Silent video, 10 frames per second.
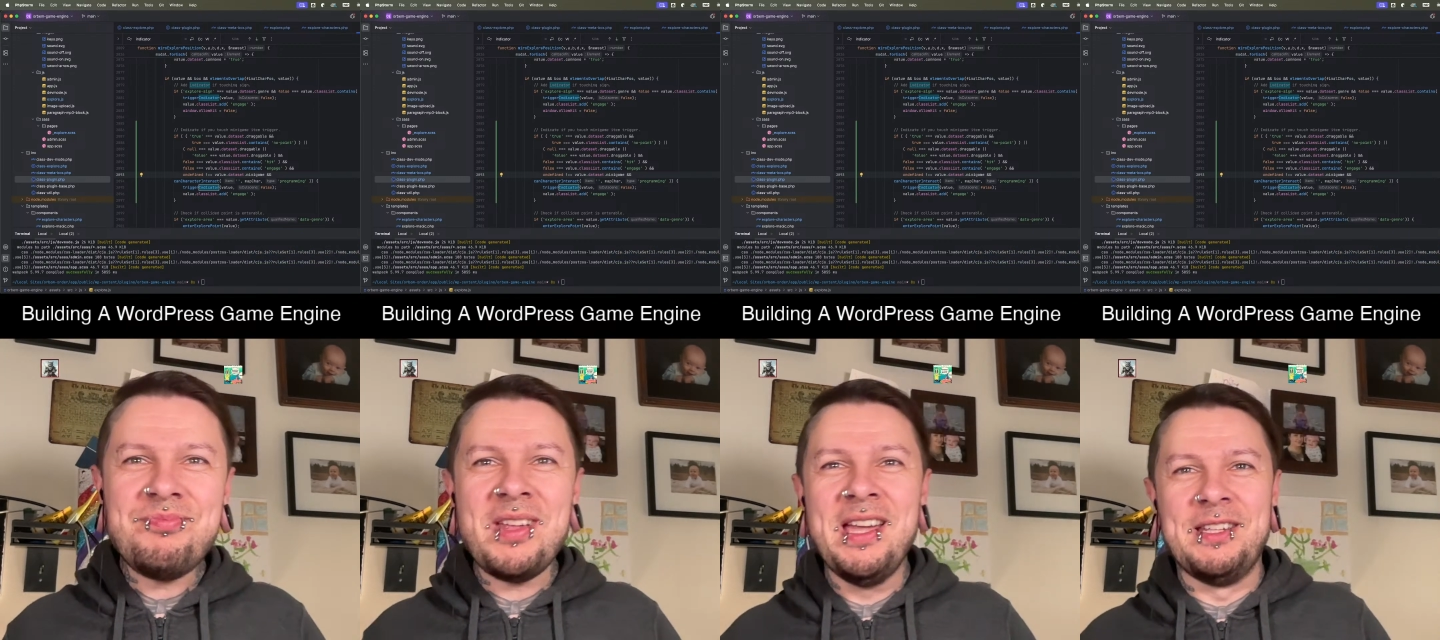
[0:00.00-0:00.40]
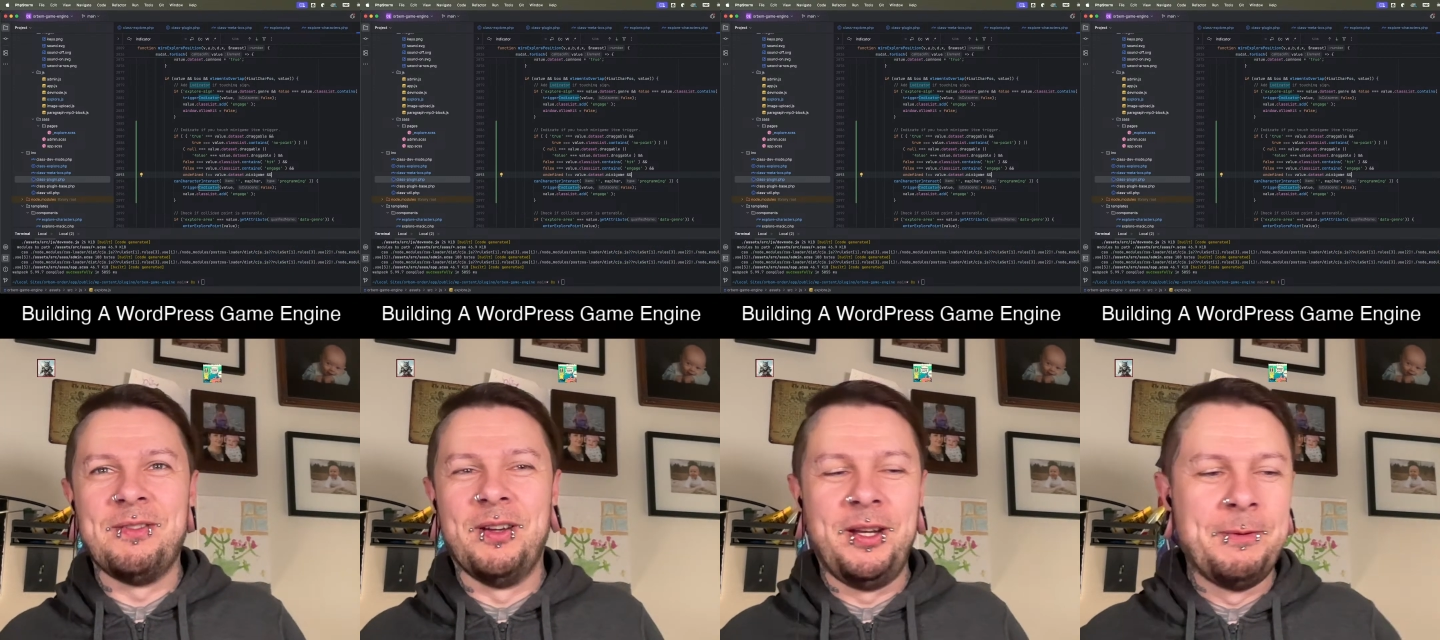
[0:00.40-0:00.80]
That's
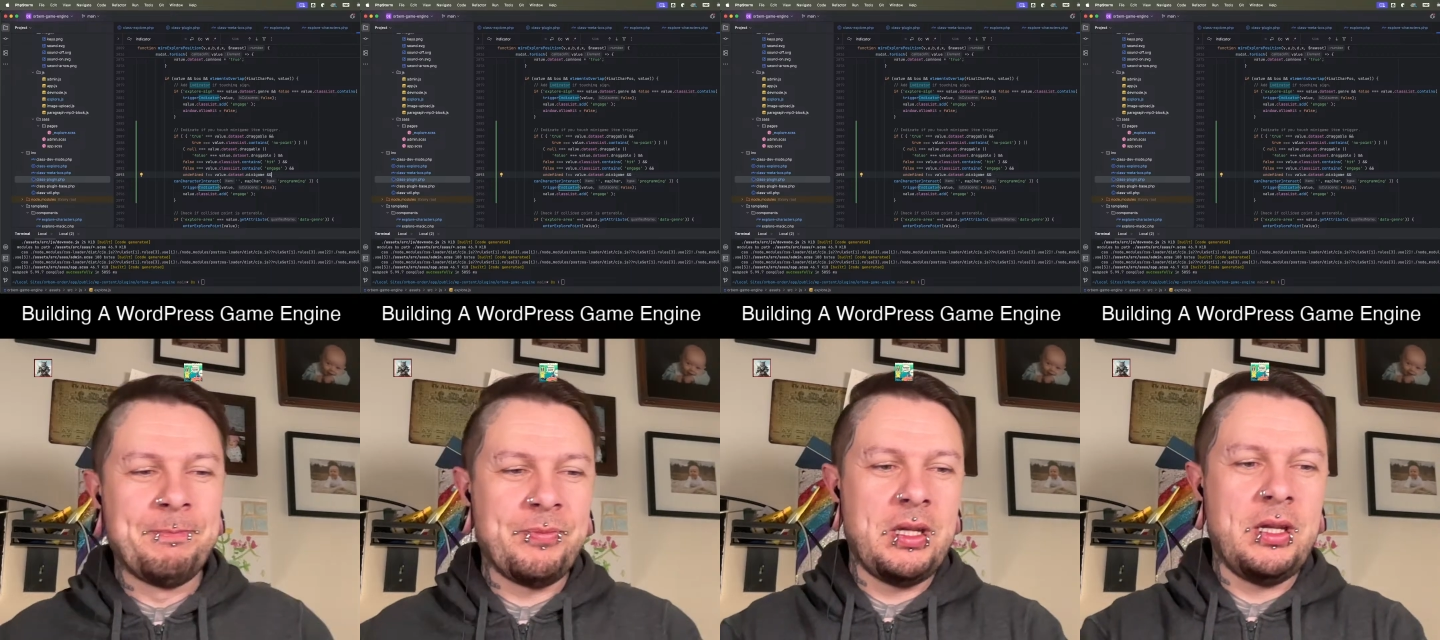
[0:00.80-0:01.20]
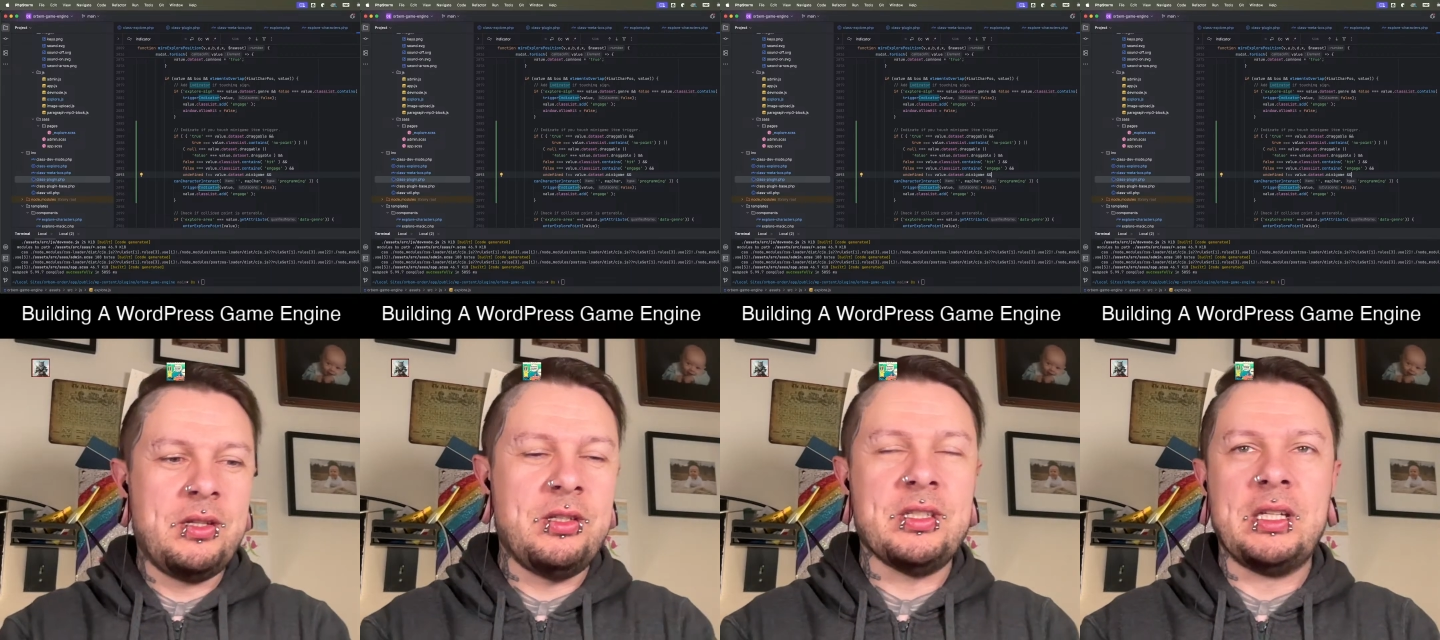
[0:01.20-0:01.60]
funny.
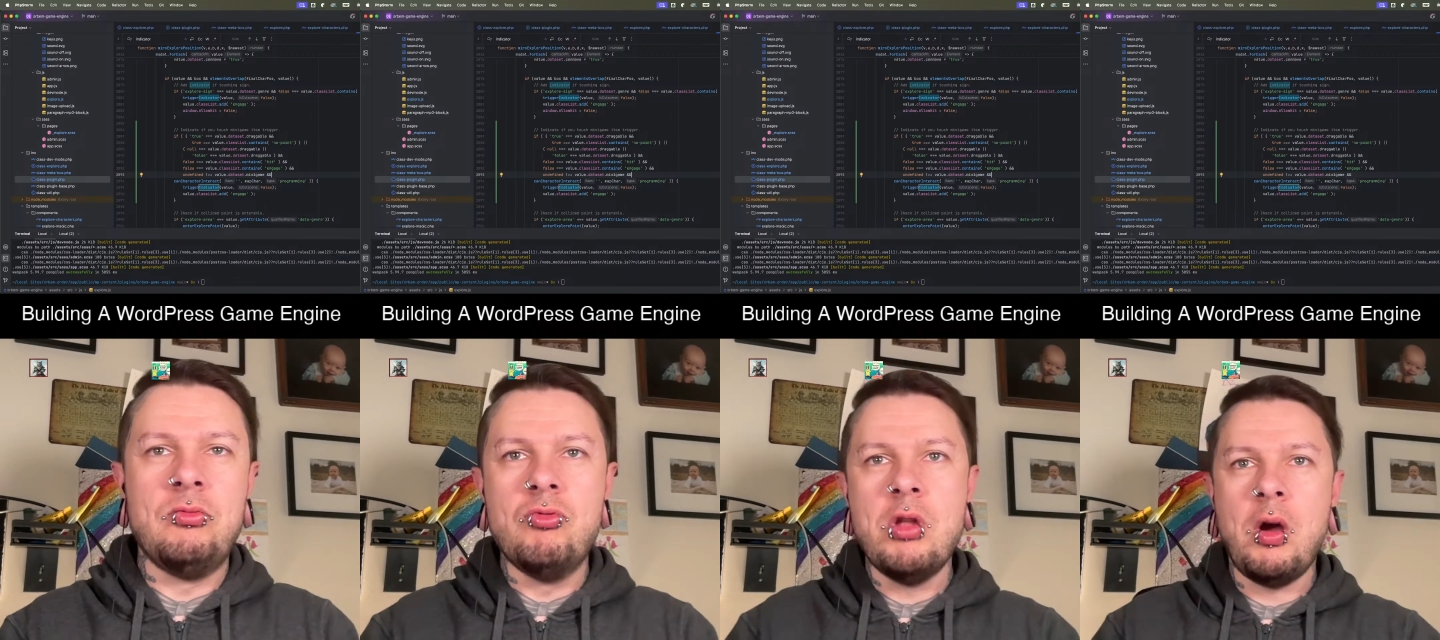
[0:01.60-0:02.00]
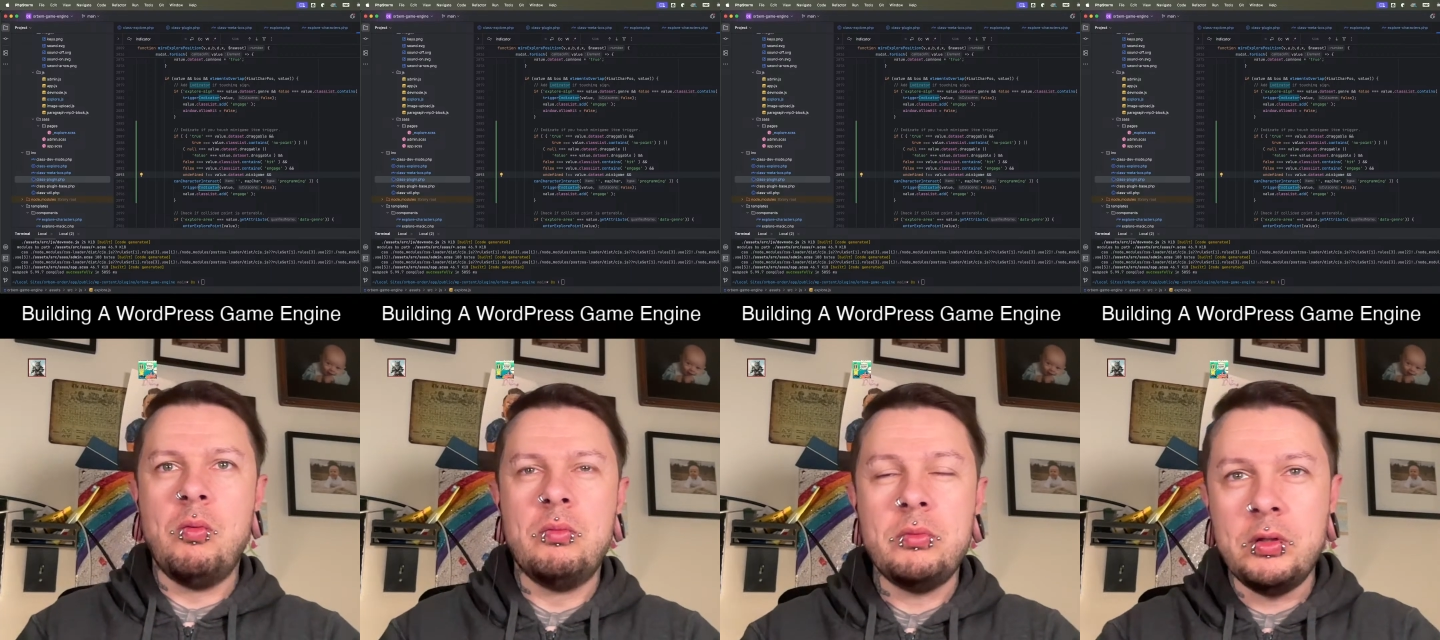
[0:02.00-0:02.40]
She's like, no,
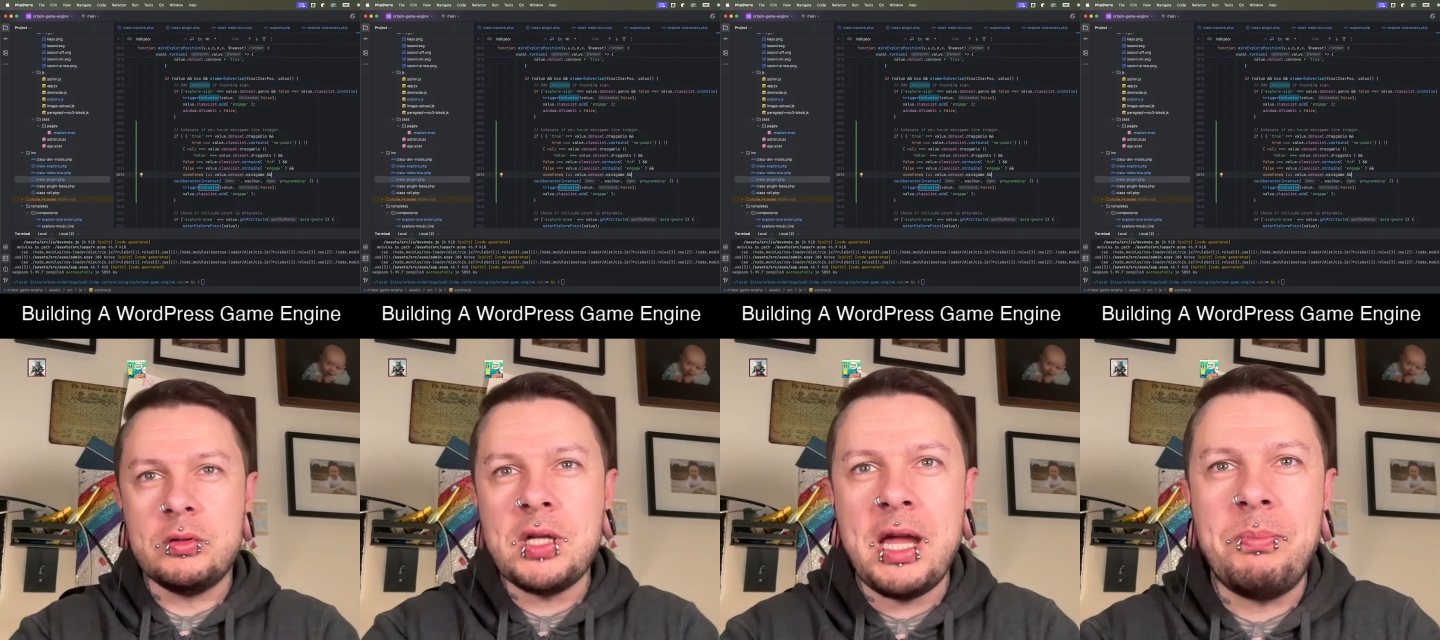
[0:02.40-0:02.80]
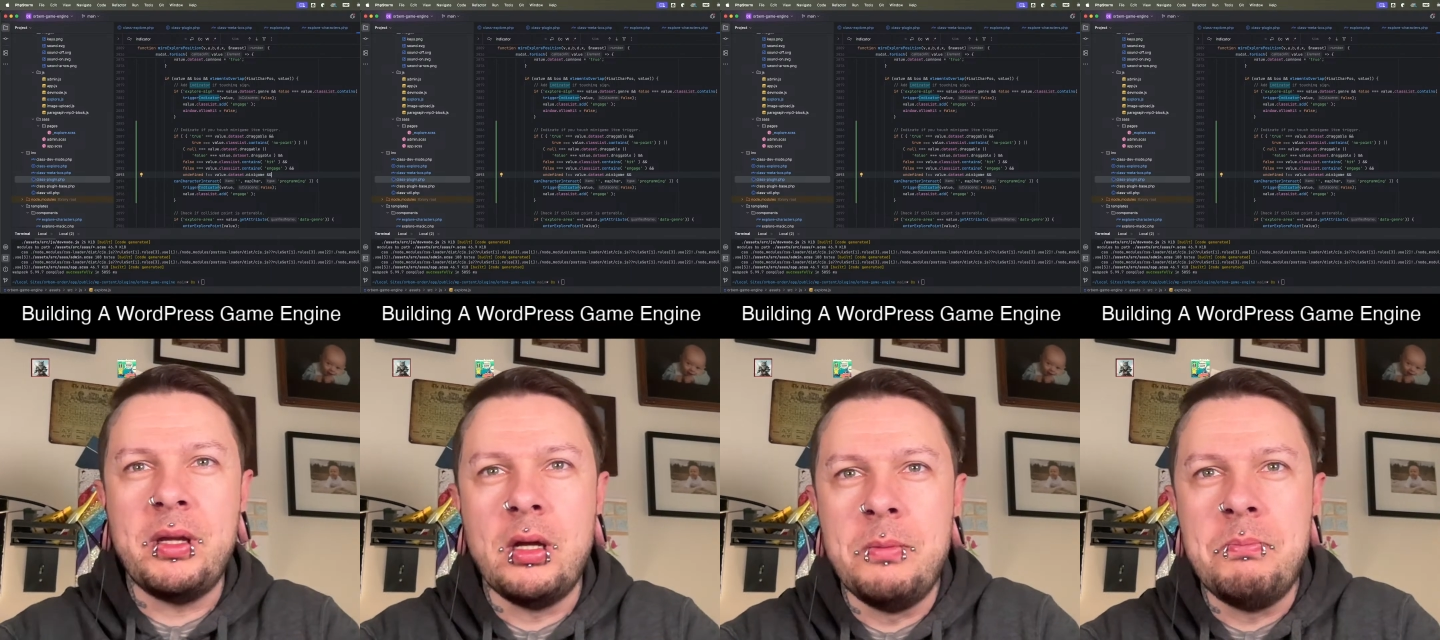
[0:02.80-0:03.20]
you're typing
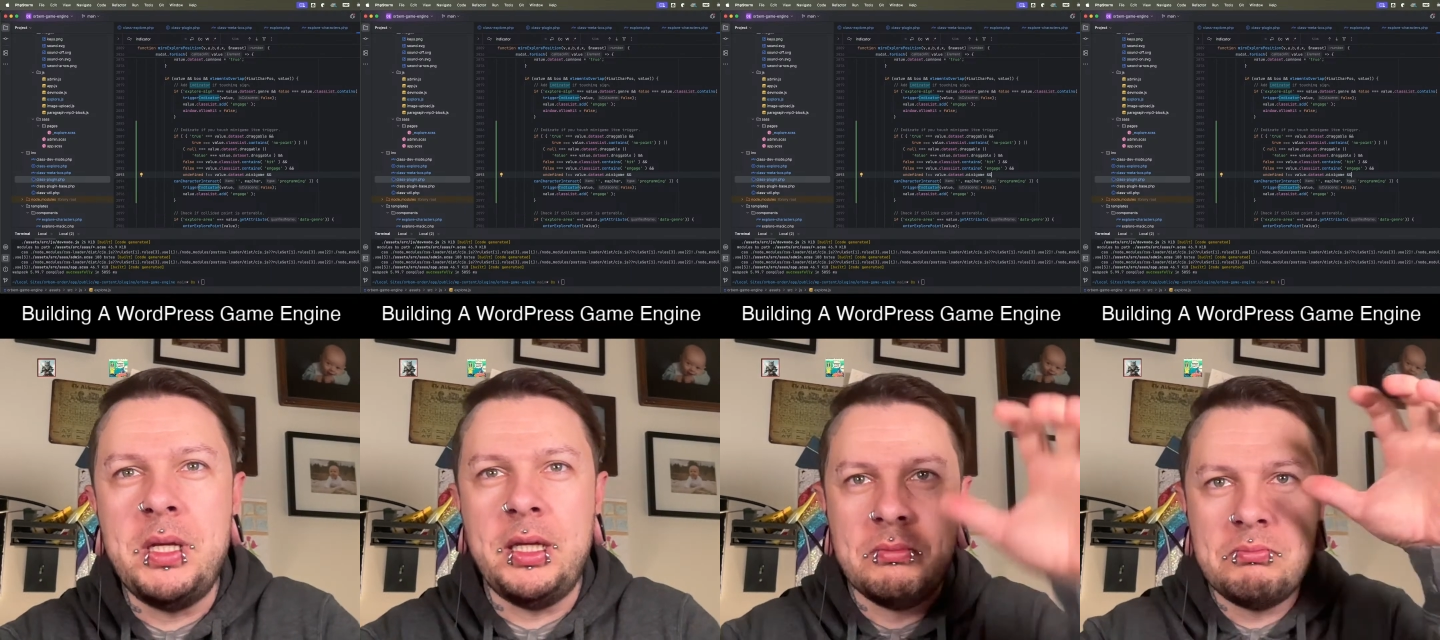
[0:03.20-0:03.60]
on me.